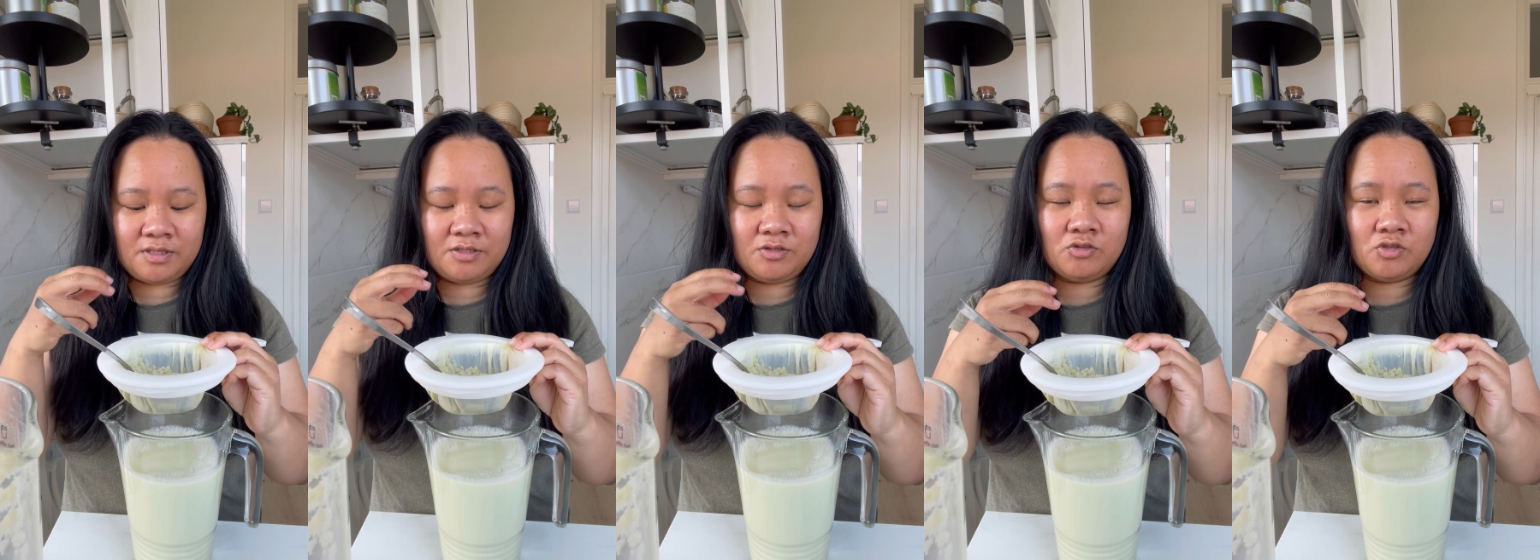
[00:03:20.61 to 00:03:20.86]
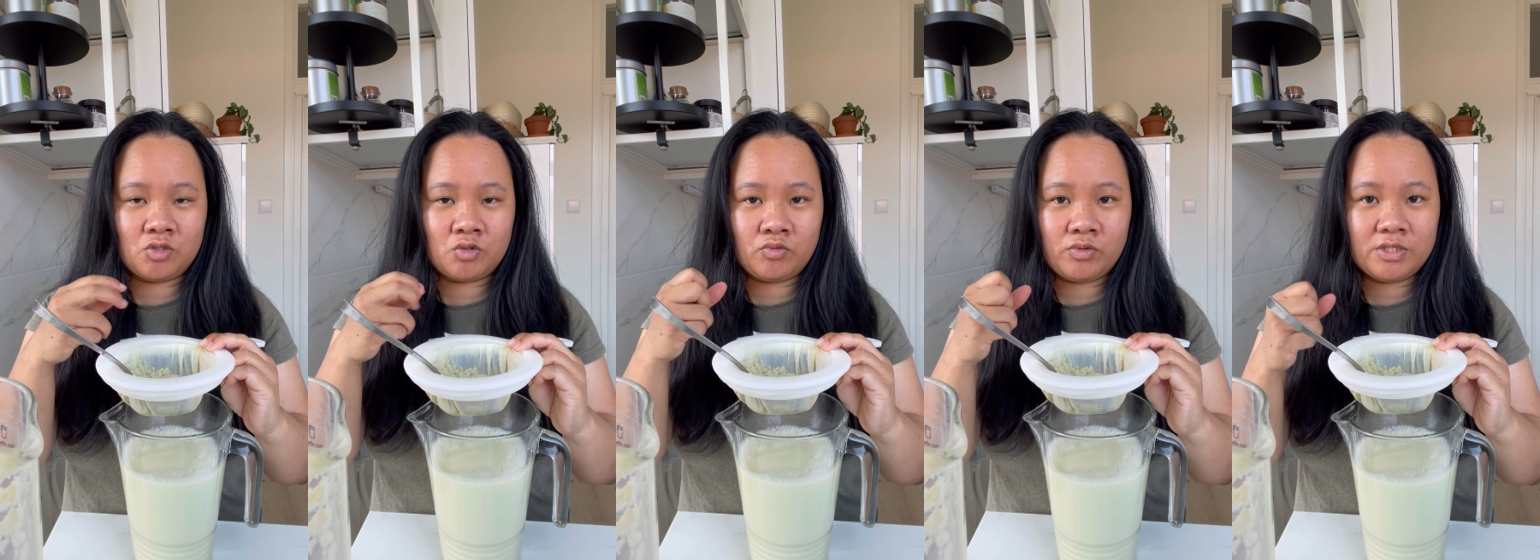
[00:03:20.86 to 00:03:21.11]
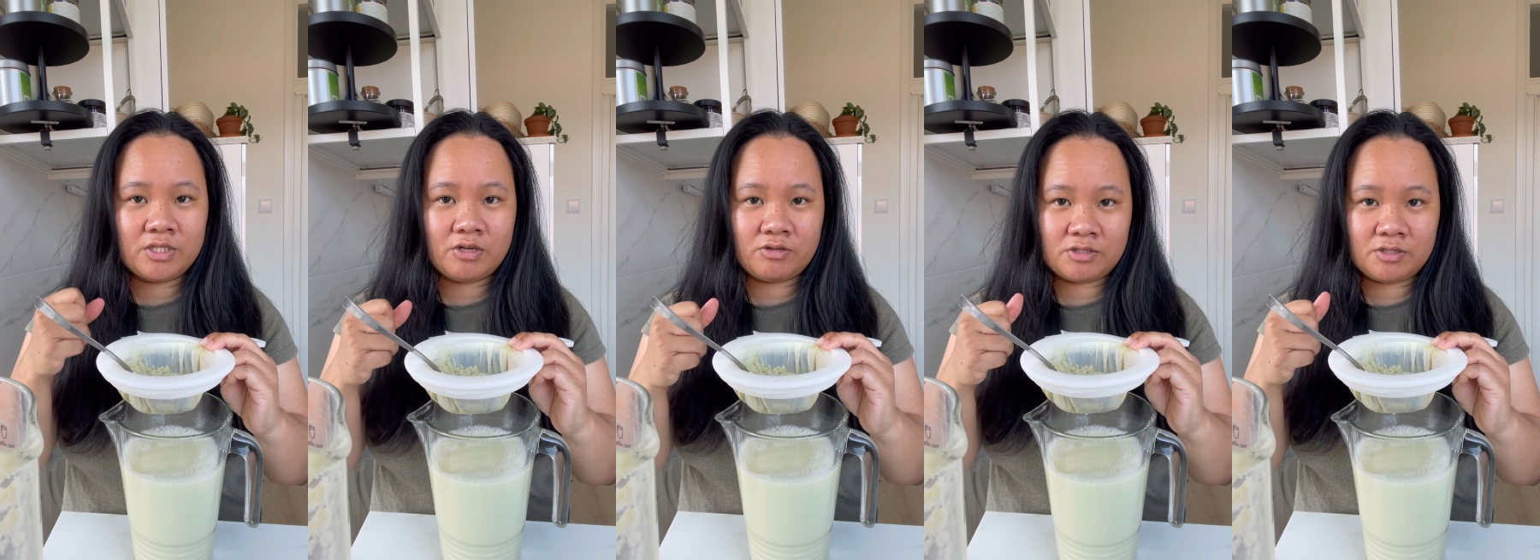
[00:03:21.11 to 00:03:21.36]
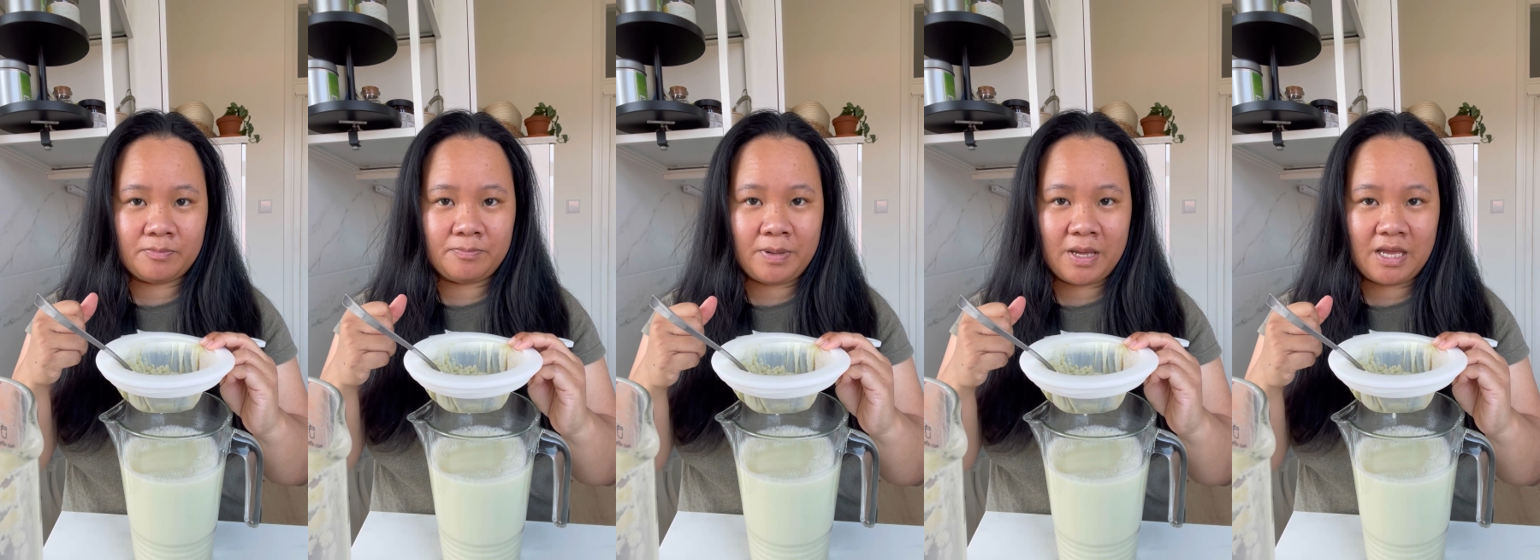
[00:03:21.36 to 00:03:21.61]
you squeeze
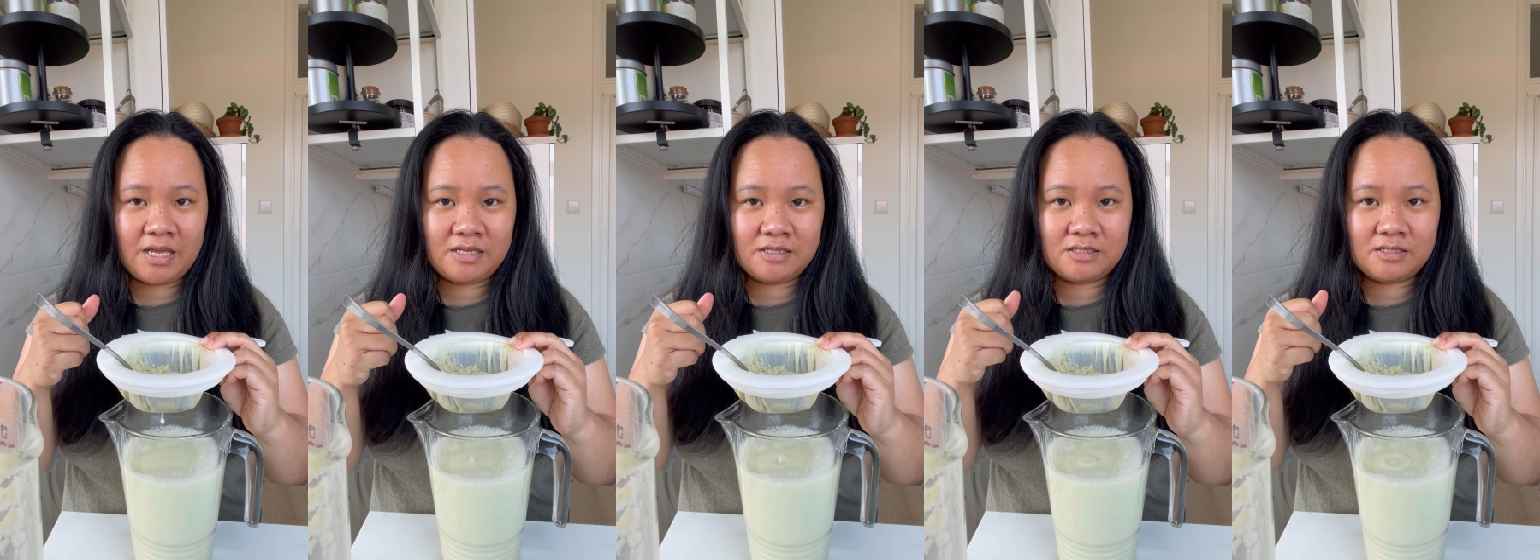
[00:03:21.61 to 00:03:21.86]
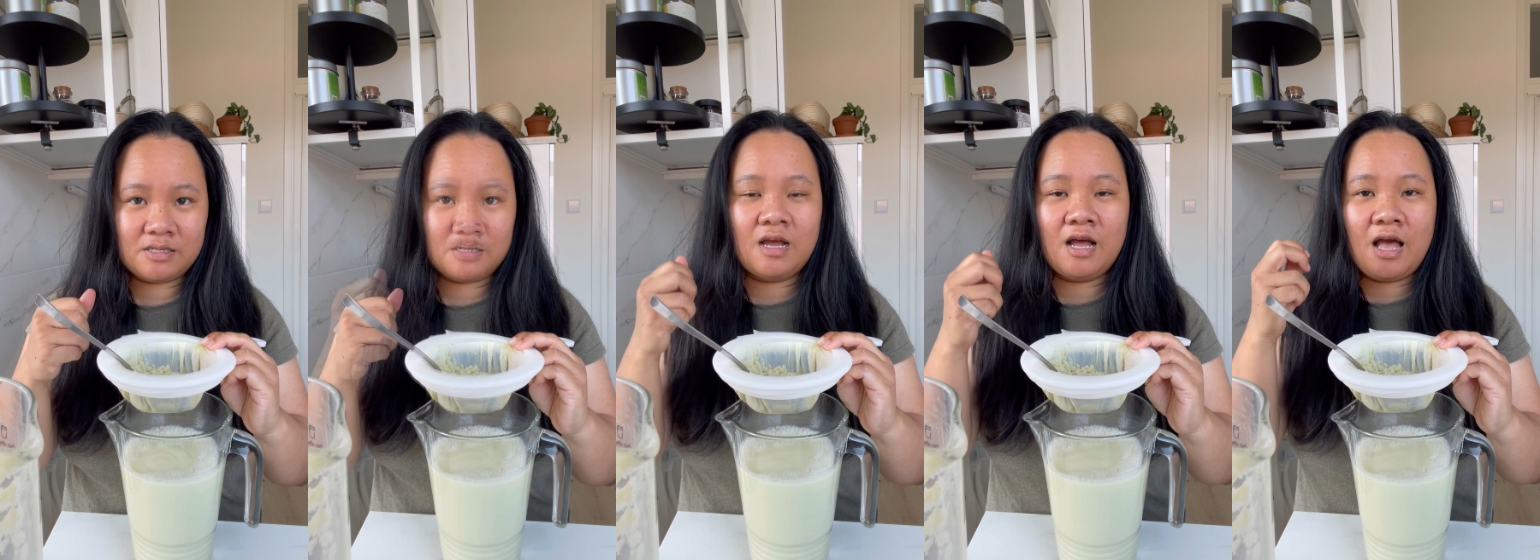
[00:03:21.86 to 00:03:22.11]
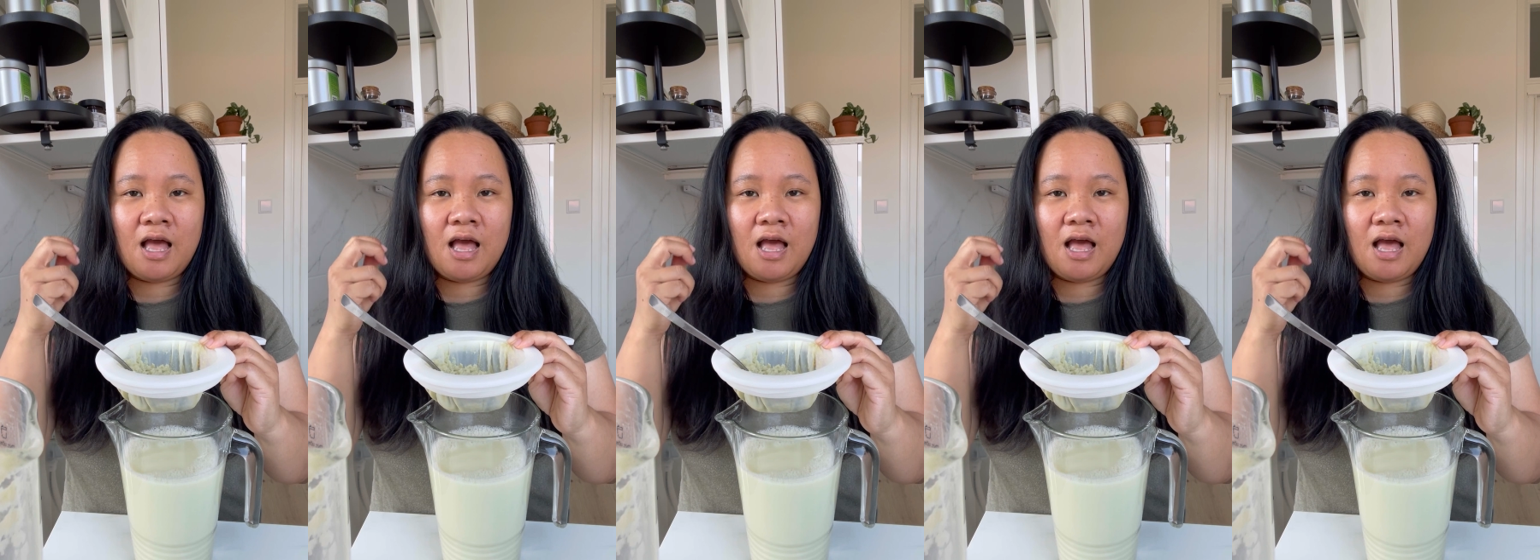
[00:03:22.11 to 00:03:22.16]
out the paste,